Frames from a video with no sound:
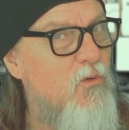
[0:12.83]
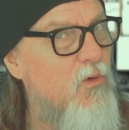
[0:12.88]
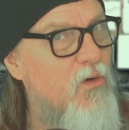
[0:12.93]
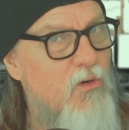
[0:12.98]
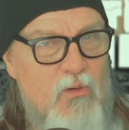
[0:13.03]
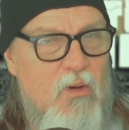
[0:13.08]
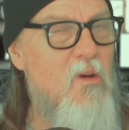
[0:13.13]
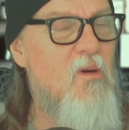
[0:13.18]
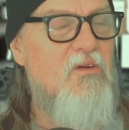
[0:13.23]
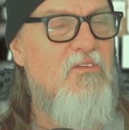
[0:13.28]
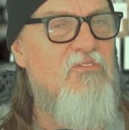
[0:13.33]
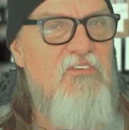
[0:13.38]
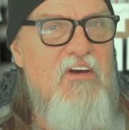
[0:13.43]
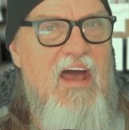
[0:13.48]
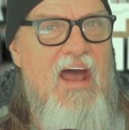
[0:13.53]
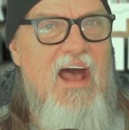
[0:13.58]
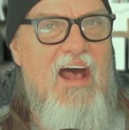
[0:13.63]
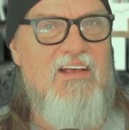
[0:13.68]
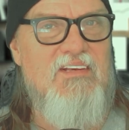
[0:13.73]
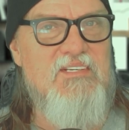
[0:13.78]
We're growing
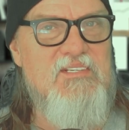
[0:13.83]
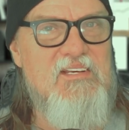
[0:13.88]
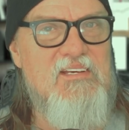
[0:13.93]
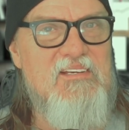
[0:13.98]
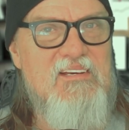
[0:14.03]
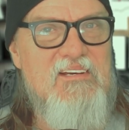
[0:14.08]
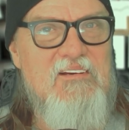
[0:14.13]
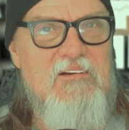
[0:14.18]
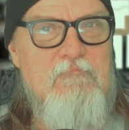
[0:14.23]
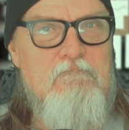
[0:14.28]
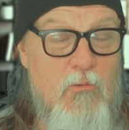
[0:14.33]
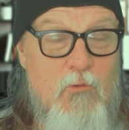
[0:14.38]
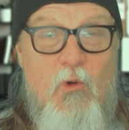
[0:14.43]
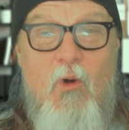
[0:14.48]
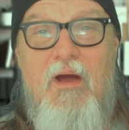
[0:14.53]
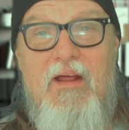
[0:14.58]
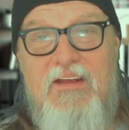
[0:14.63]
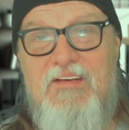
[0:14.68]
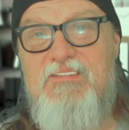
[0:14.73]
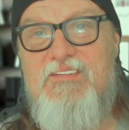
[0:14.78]
fast. I'm
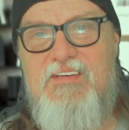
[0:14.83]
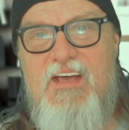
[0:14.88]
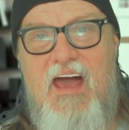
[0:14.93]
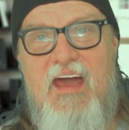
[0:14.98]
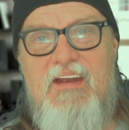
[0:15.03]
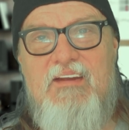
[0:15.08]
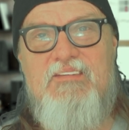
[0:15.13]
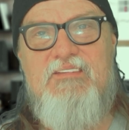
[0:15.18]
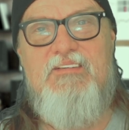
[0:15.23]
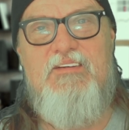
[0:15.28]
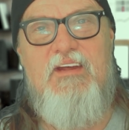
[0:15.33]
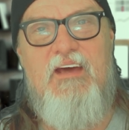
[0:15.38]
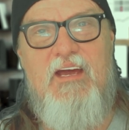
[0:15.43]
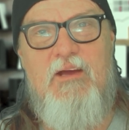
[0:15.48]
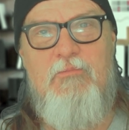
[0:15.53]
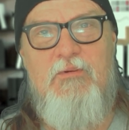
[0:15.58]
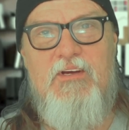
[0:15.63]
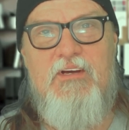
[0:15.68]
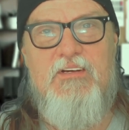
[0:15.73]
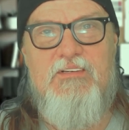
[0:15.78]
quite excited
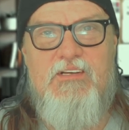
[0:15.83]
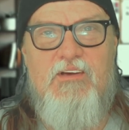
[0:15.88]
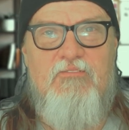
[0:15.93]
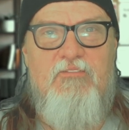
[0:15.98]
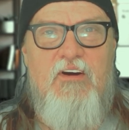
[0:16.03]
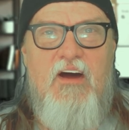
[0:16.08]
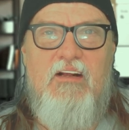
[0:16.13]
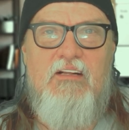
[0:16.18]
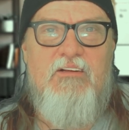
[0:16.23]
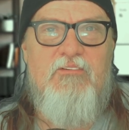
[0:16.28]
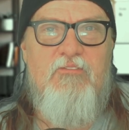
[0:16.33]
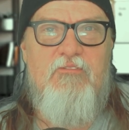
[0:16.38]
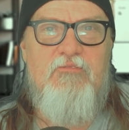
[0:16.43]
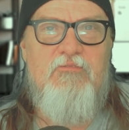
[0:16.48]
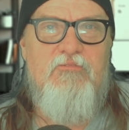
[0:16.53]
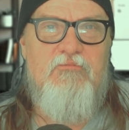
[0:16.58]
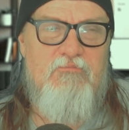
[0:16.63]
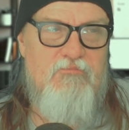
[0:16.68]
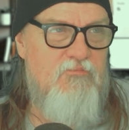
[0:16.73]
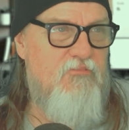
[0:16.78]
today because I finally
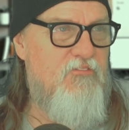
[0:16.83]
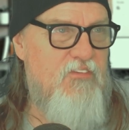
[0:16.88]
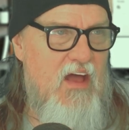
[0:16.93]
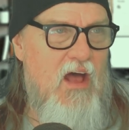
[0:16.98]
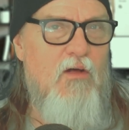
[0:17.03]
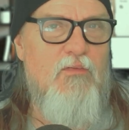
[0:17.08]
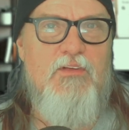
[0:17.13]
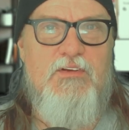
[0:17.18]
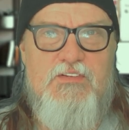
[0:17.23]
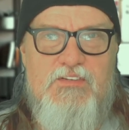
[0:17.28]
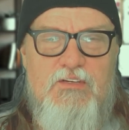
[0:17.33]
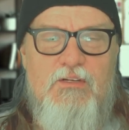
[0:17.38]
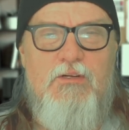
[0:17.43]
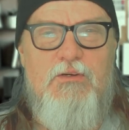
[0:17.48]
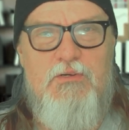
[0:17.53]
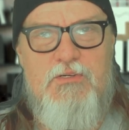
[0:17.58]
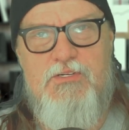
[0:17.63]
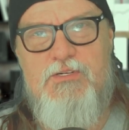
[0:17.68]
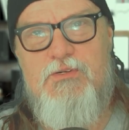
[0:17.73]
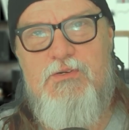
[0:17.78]
found the
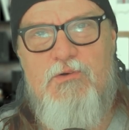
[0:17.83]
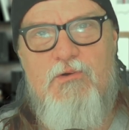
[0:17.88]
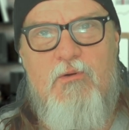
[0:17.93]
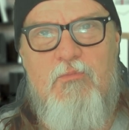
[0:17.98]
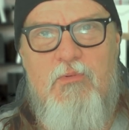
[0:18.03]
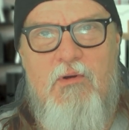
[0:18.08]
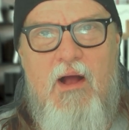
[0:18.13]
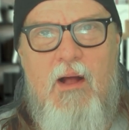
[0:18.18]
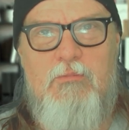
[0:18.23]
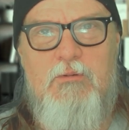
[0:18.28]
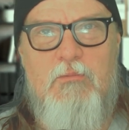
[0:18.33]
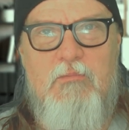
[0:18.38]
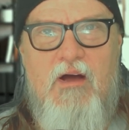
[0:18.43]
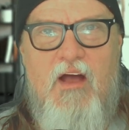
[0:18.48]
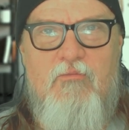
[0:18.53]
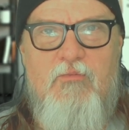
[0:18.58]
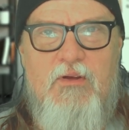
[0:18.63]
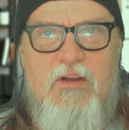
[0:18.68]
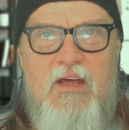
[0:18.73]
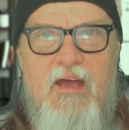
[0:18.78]
solution to a problem
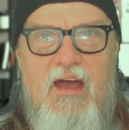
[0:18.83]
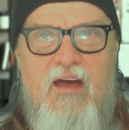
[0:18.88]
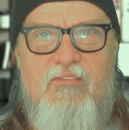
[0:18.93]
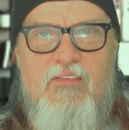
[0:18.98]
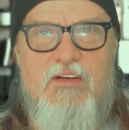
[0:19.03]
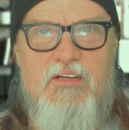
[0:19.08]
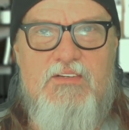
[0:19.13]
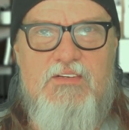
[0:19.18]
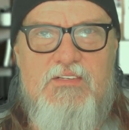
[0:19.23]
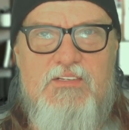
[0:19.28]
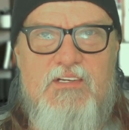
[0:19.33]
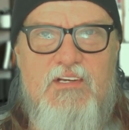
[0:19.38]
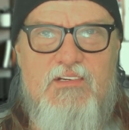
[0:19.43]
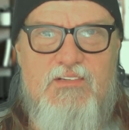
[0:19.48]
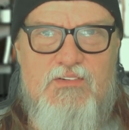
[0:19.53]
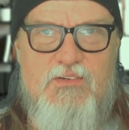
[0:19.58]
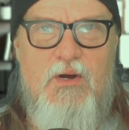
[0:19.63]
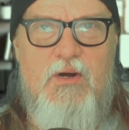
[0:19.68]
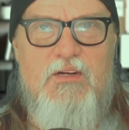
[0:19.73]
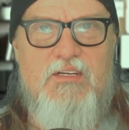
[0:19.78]
I've been having since I
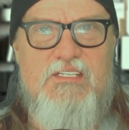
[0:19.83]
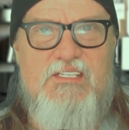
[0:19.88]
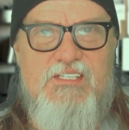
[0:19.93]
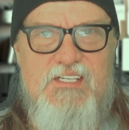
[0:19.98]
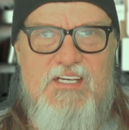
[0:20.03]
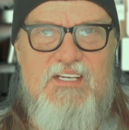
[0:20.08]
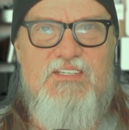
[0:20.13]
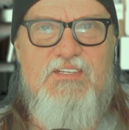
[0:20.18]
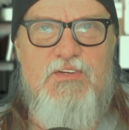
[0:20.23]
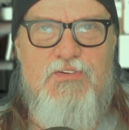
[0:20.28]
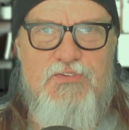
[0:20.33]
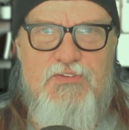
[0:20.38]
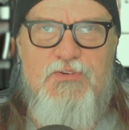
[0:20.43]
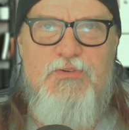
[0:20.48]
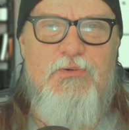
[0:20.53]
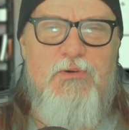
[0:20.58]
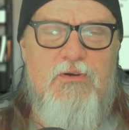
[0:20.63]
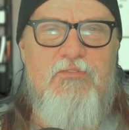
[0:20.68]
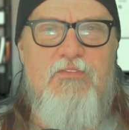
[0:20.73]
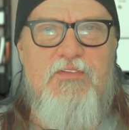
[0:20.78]
started season
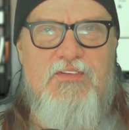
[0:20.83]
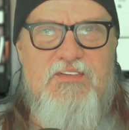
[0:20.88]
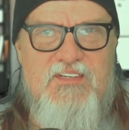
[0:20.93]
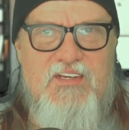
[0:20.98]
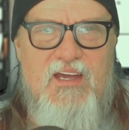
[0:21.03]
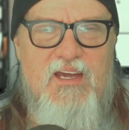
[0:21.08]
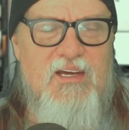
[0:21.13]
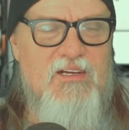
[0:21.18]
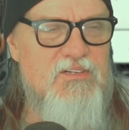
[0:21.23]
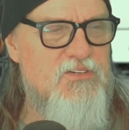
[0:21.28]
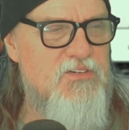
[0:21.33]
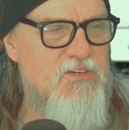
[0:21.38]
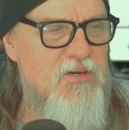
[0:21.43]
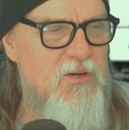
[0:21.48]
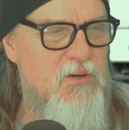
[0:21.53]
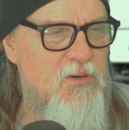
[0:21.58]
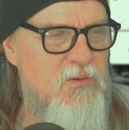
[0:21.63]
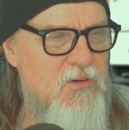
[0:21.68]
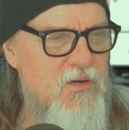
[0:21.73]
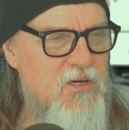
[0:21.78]
2 of the Stan
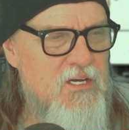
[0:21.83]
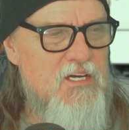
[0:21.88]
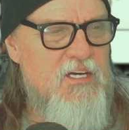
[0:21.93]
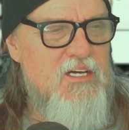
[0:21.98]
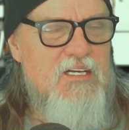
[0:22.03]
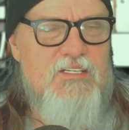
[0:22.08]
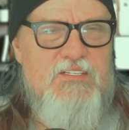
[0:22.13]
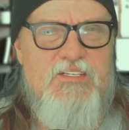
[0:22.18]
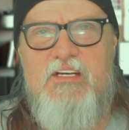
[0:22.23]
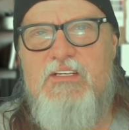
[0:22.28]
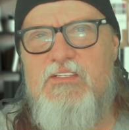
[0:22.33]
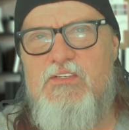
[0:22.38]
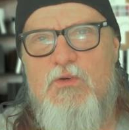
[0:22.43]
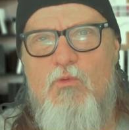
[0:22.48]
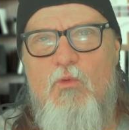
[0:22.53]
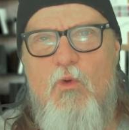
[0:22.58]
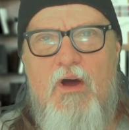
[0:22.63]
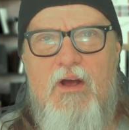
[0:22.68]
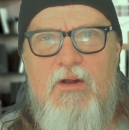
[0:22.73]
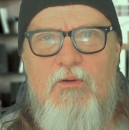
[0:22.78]
Show.
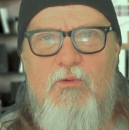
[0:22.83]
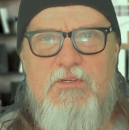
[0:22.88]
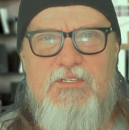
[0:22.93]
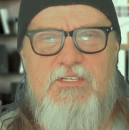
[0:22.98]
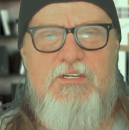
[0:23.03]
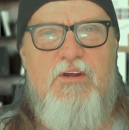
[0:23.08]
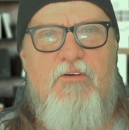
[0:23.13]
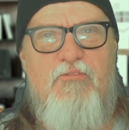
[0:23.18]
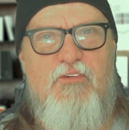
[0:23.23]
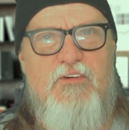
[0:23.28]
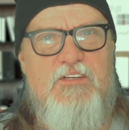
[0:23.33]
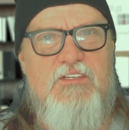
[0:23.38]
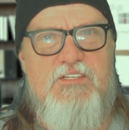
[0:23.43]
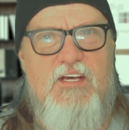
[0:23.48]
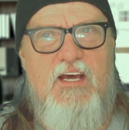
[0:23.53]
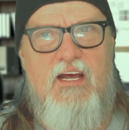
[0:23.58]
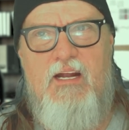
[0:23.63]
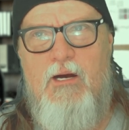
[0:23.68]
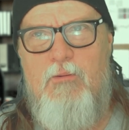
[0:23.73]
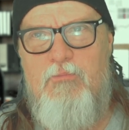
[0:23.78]
Season 1 was a different
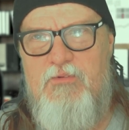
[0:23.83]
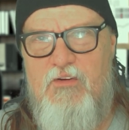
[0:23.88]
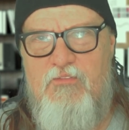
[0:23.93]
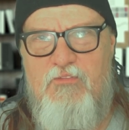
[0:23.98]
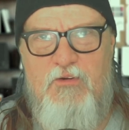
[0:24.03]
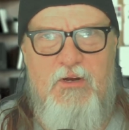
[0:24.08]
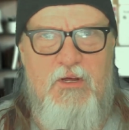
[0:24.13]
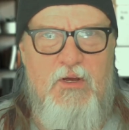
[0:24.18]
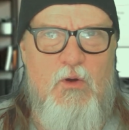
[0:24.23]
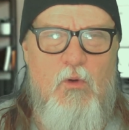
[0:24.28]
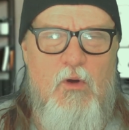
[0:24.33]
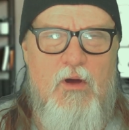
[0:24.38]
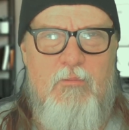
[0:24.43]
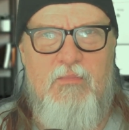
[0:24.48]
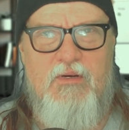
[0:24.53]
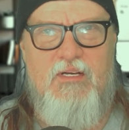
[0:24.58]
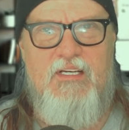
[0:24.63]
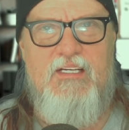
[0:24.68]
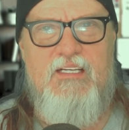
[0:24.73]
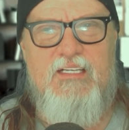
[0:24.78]
setup, different
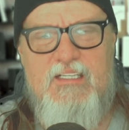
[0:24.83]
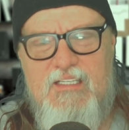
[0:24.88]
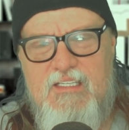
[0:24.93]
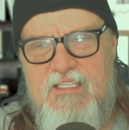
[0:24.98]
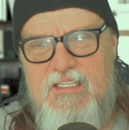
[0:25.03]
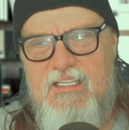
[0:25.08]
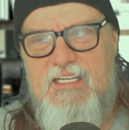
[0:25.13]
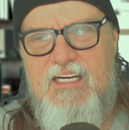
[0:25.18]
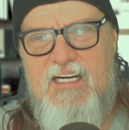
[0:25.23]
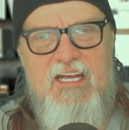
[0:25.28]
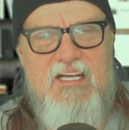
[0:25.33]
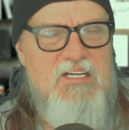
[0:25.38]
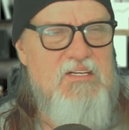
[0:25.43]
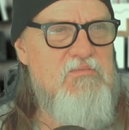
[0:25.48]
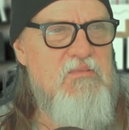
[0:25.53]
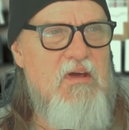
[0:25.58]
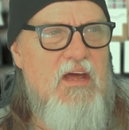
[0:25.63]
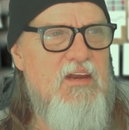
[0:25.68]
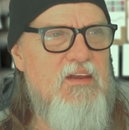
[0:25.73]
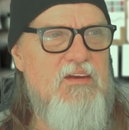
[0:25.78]
equipment,
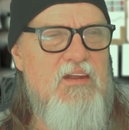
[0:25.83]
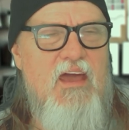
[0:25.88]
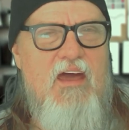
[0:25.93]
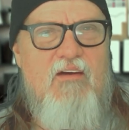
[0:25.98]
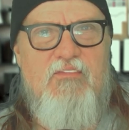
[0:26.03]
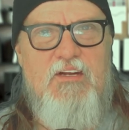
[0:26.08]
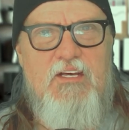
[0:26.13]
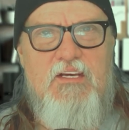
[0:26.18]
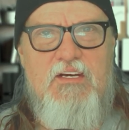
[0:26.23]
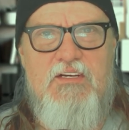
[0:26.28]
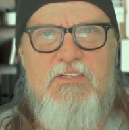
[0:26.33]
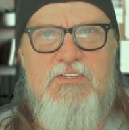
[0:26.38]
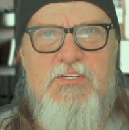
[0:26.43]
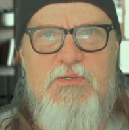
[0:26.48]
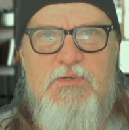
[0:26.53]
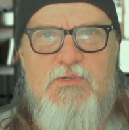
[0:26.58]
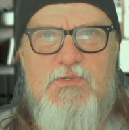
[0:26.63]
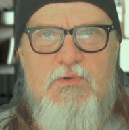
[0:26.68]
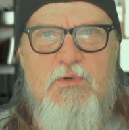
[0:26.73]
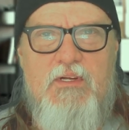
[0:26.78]
and I didn't have any
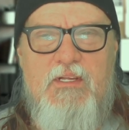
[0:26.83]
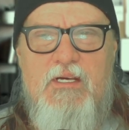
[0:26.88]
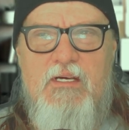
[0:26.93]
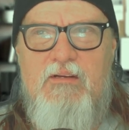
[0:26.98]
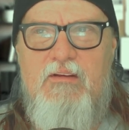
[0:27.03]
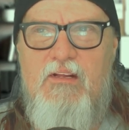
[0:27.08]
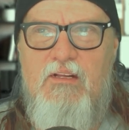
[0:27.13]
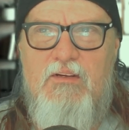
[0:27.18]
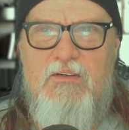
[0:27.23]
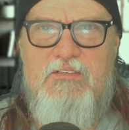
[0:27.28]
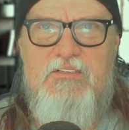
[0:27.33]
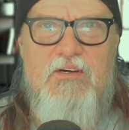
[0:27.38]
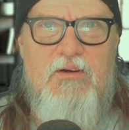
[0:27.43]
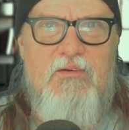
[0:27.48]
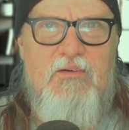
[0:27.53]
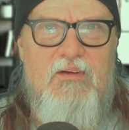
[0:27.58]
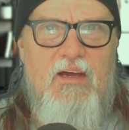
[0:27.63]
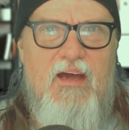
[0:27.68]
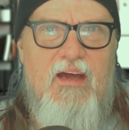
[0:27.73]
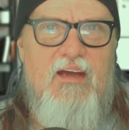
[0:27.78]
issues with it. It looked
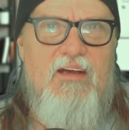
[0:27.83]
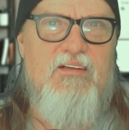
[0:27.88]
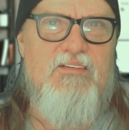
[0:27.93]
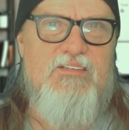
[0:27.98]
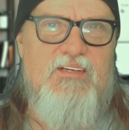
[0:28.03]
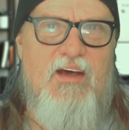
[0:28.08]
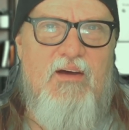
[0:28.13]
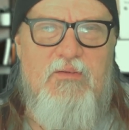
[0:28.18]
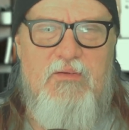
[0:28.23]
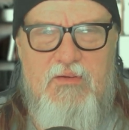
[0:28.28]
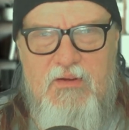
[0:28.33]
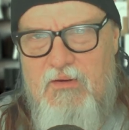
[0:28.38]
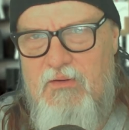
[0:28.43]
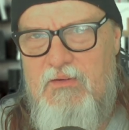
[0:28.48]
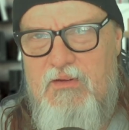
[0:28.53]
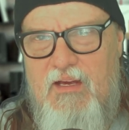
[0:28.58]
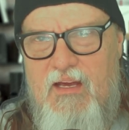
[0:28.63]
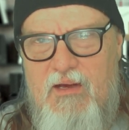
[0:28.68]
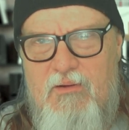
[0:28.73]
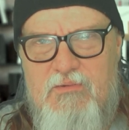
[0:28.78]
okay. It sounded
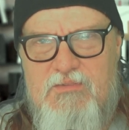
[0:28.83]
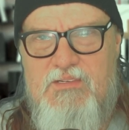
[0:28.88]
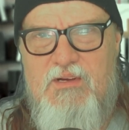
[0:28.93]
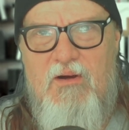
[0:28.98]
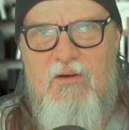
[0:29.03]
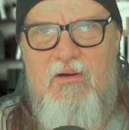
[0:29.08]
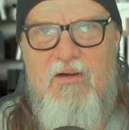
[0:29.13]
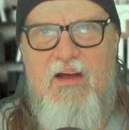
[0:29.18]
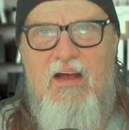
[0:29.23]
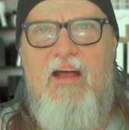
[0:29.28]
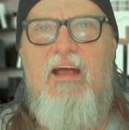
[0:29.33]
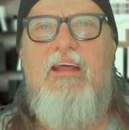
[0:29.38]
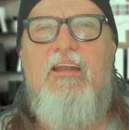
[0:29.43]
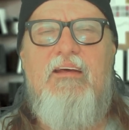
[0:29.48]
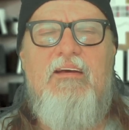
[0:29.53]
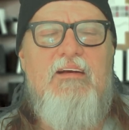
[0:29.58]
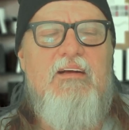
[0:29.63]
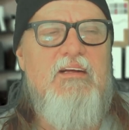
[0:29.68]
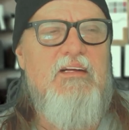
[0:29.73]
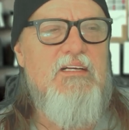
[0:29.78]
okay. It was all right.